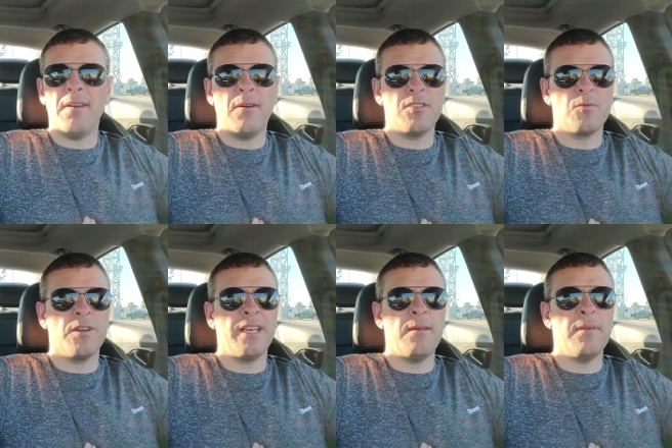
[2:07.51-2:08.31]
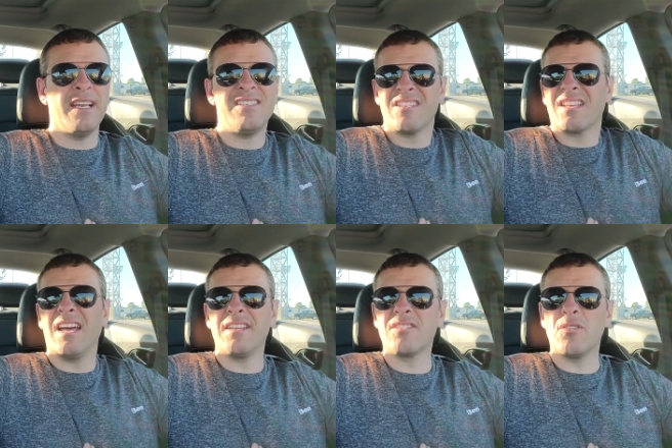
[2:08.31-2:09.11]
I was worried he might, just
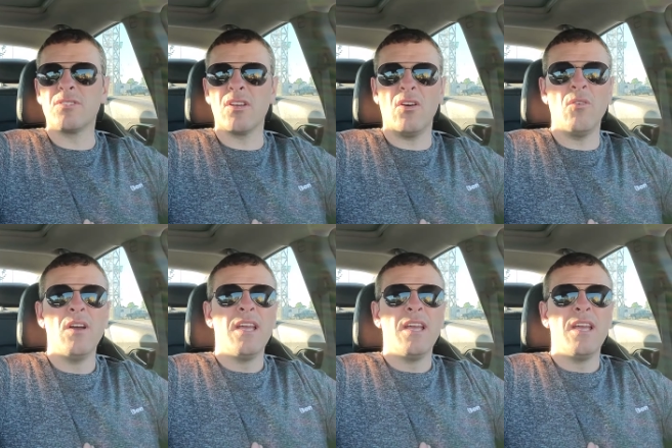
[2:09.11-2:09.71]
kind of so-so.